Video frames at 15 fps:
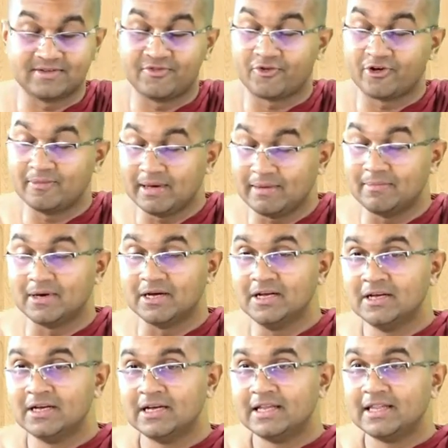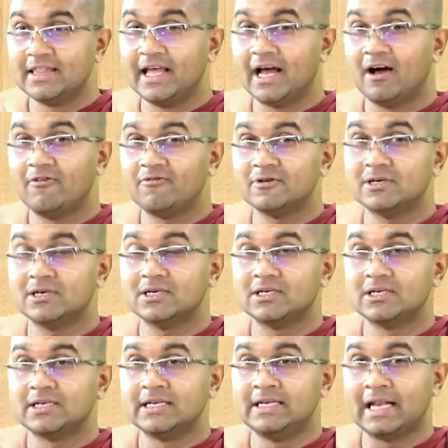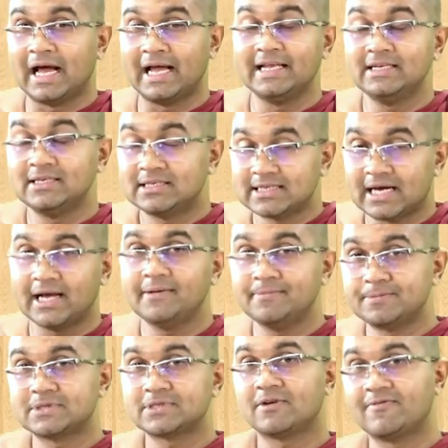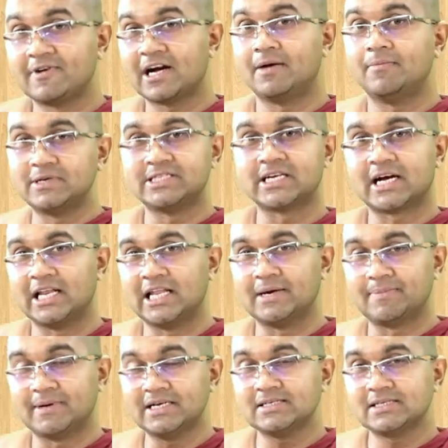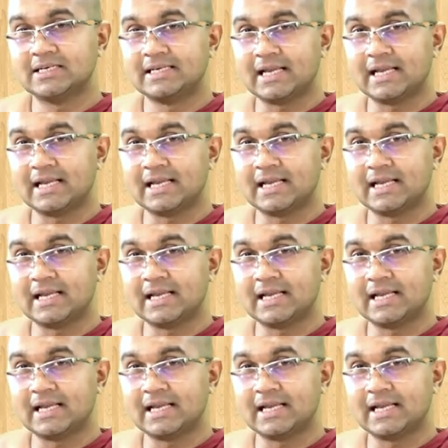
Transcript: If you remember, there are 9 types of Kamaja Kalapas,